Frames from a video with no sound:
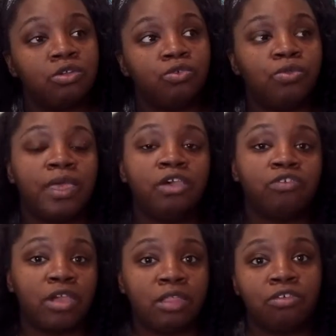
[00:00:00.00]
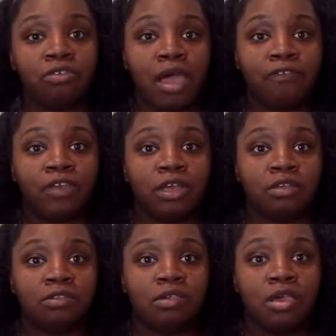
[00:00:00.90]
Do they create the
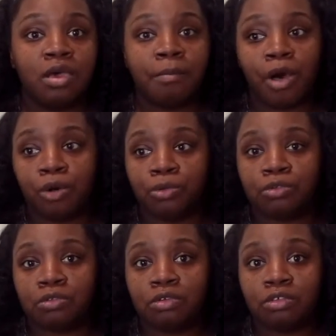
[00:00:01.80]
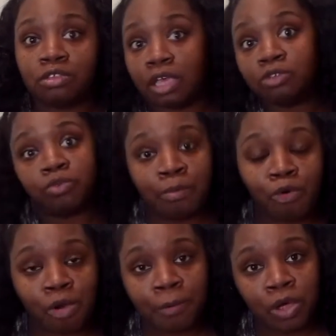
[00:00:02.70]
graphics, post, schedule
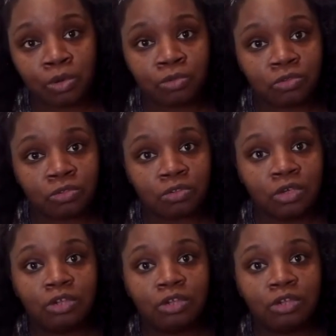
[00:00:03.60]
more posts,